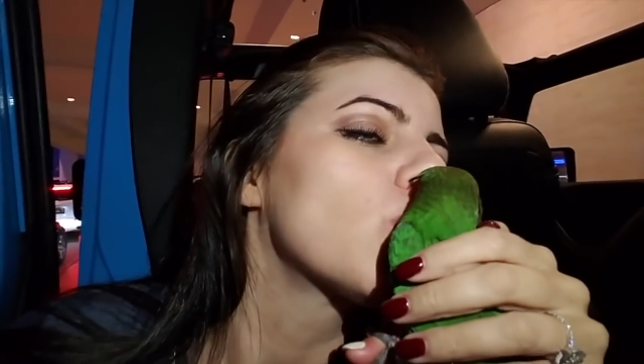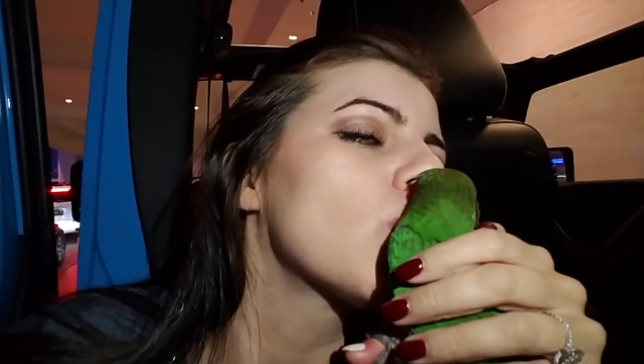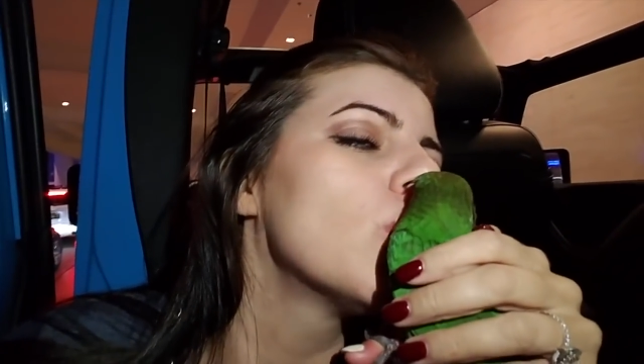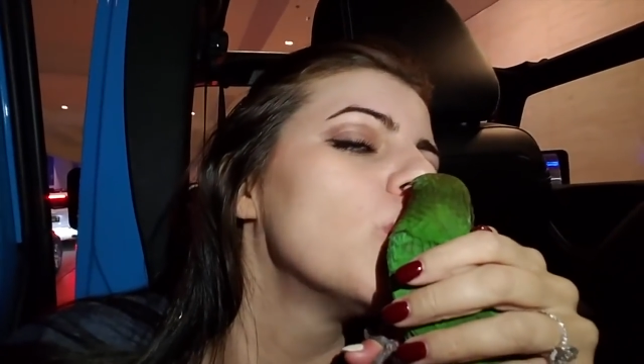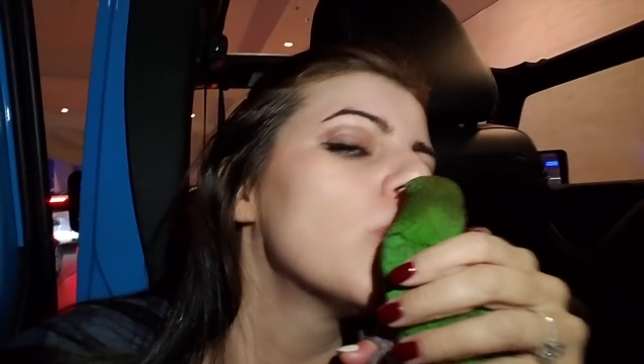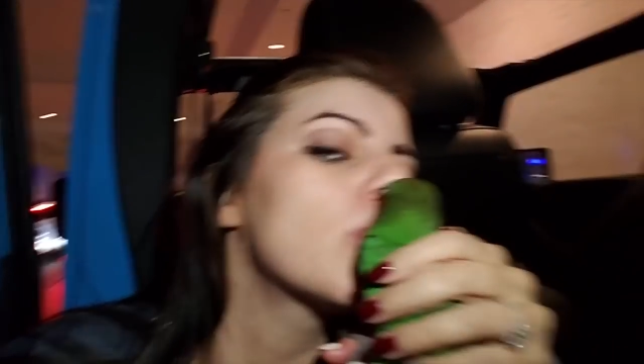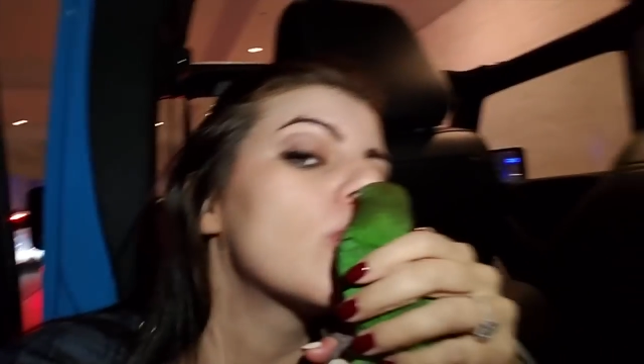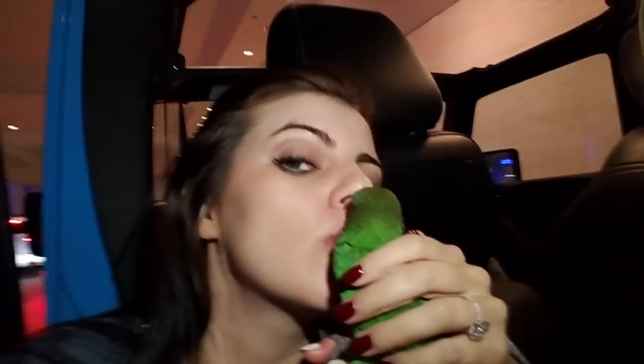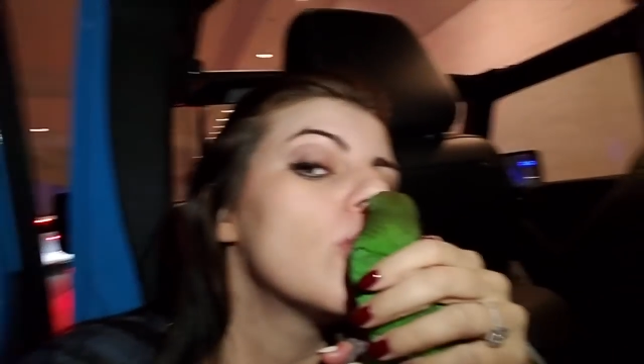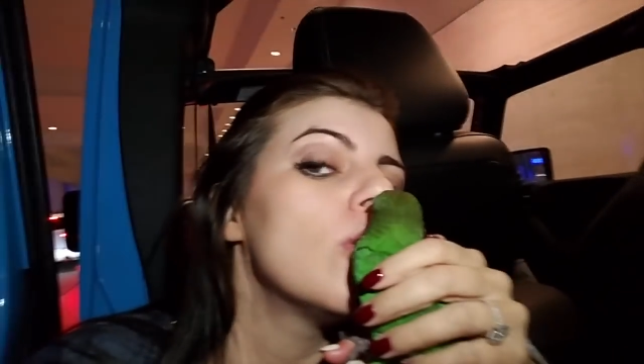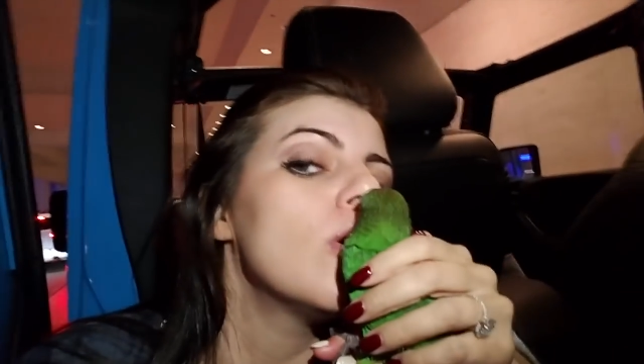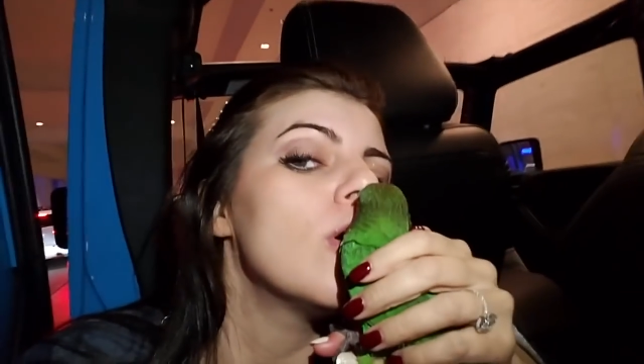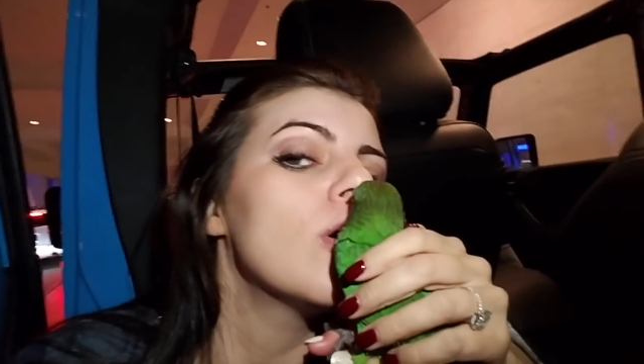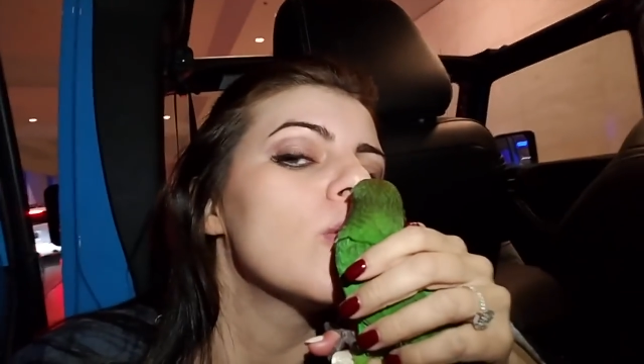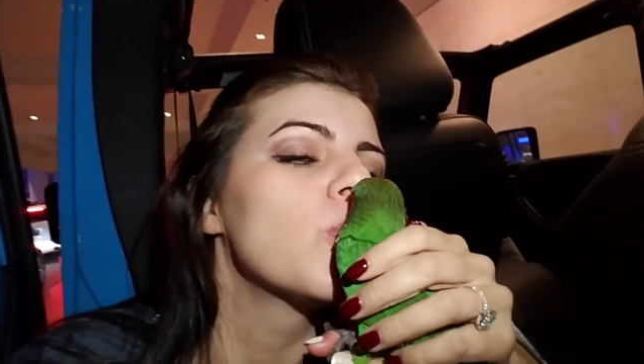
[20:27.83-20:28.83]
Oh
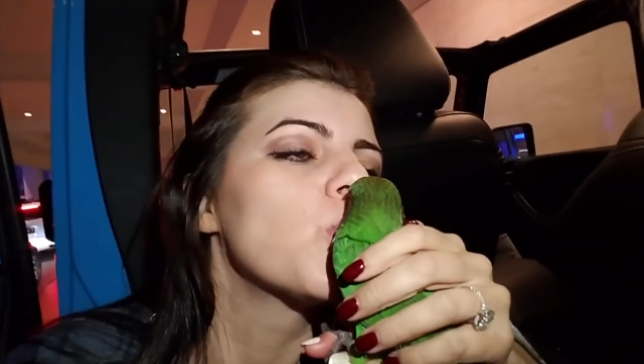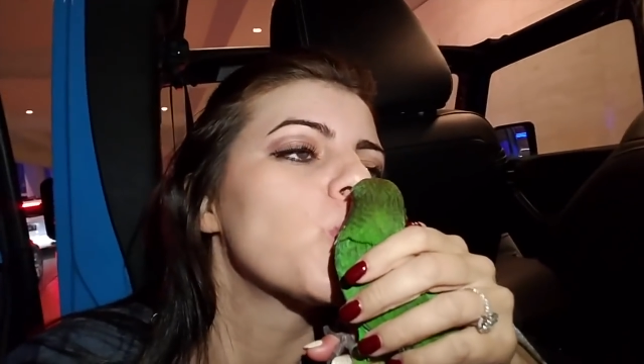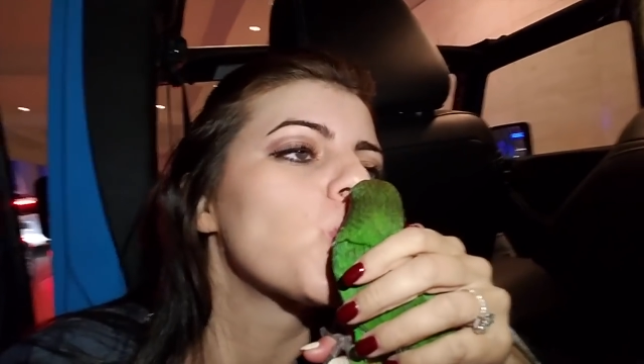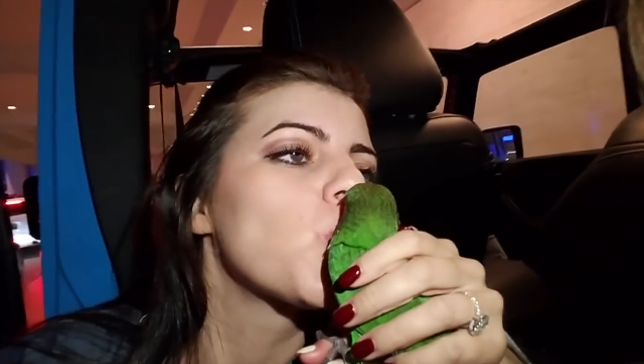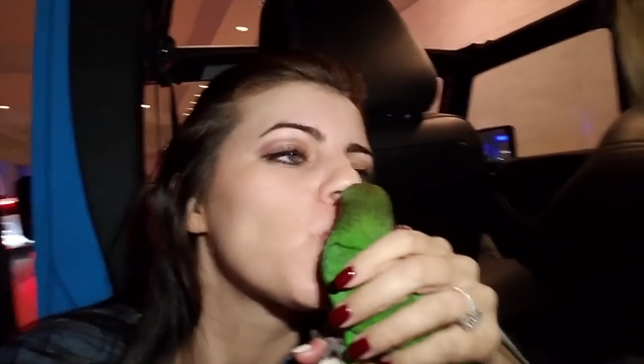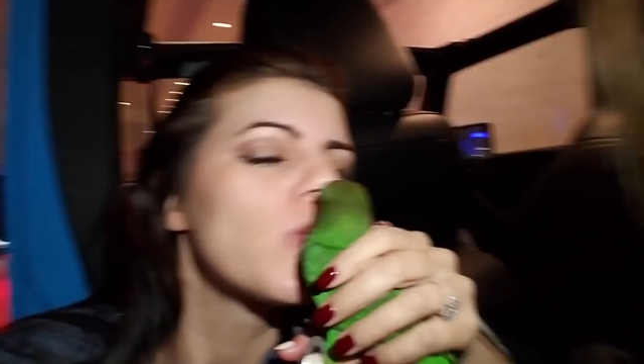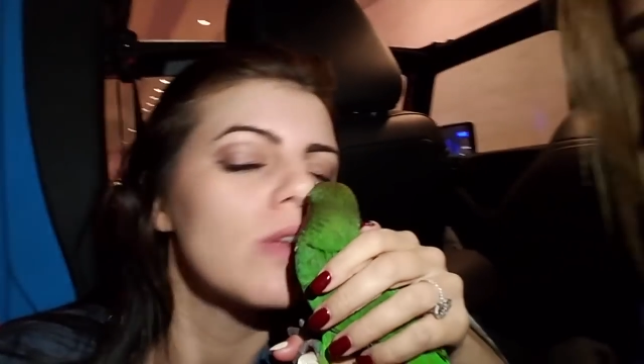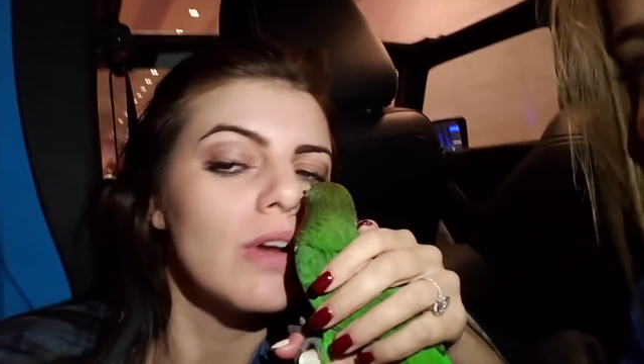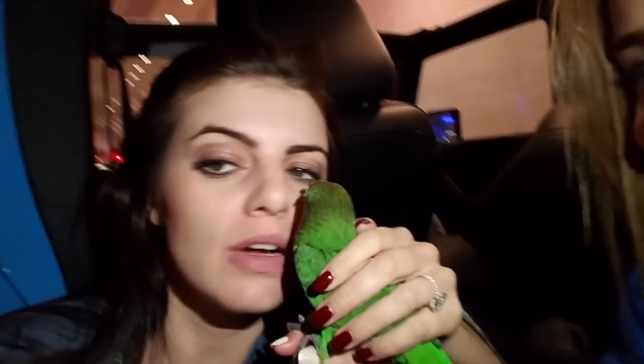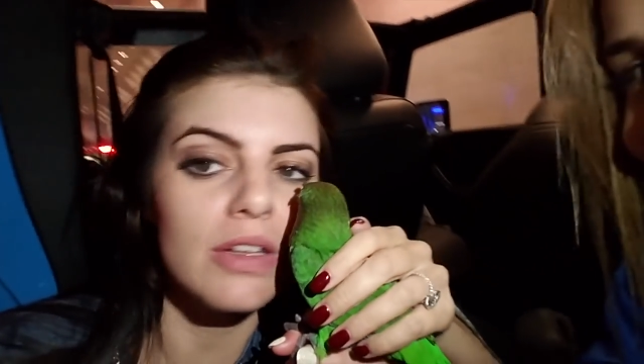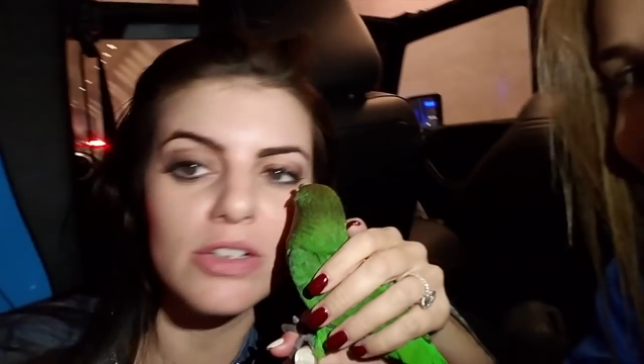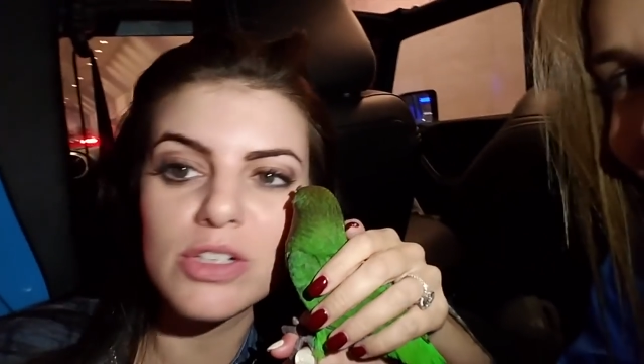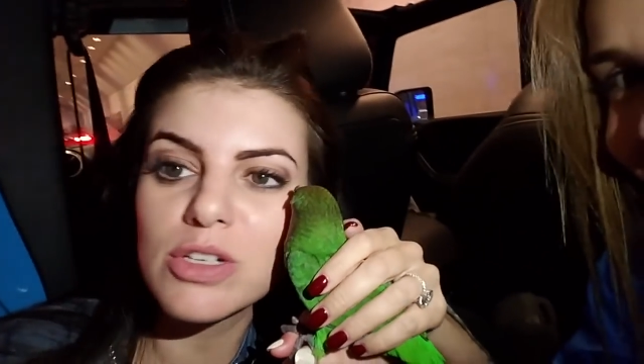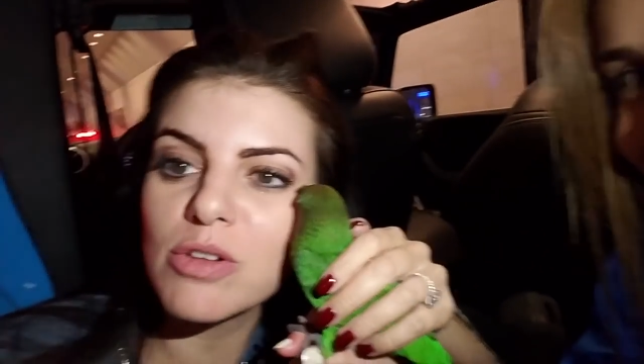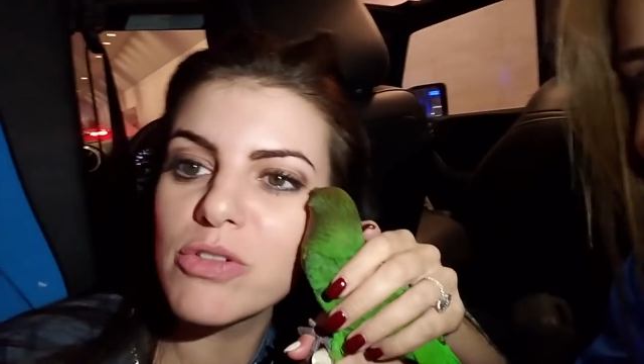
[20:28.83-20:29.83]
god. I
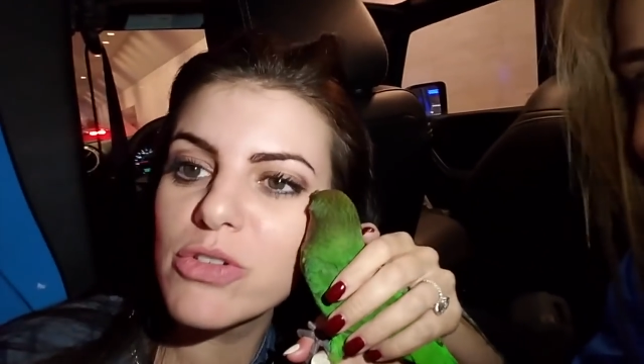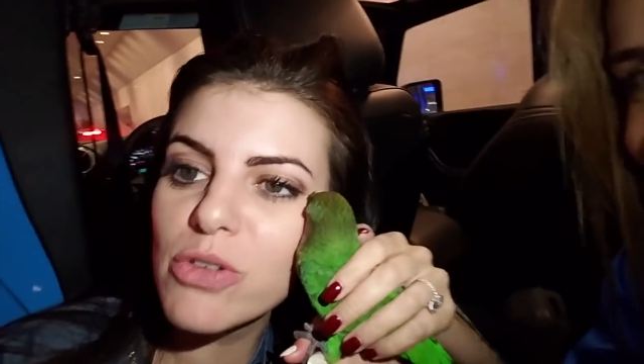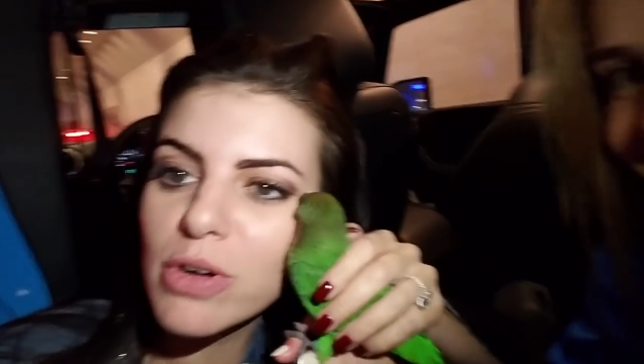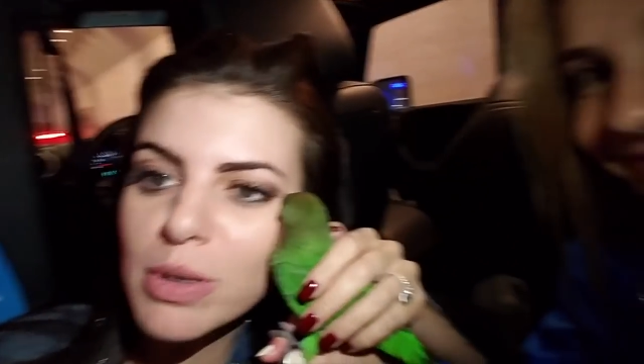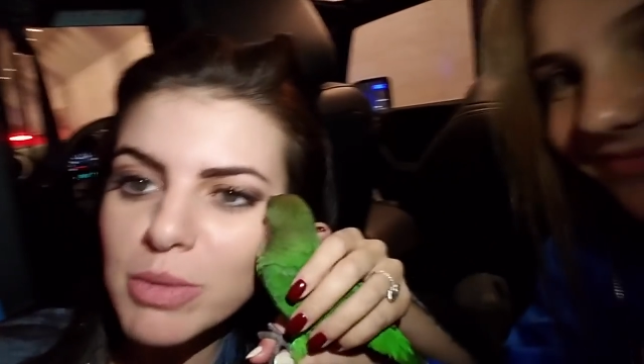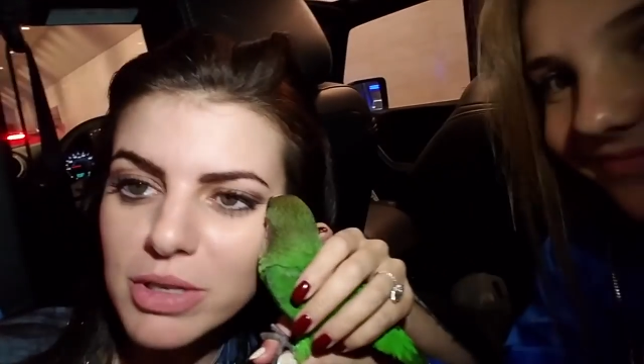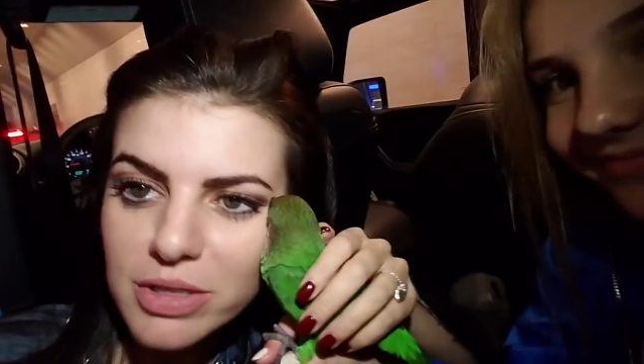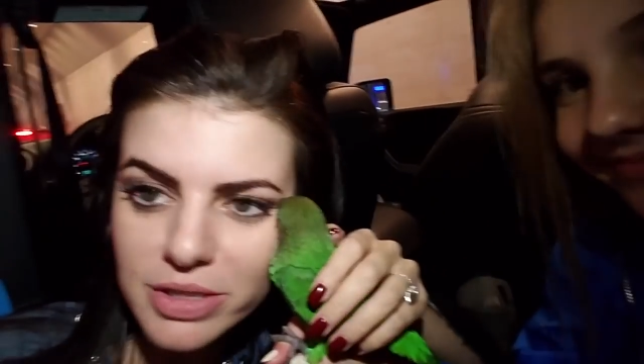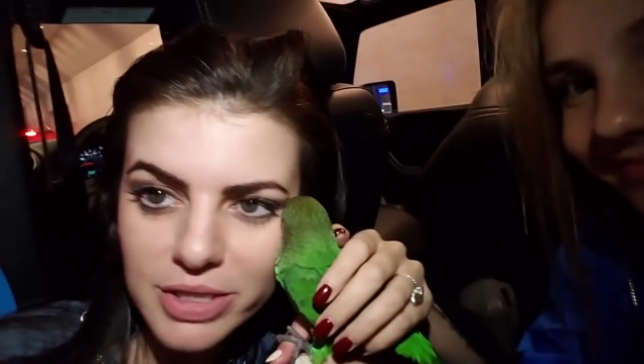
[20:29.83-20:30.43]
look so normal,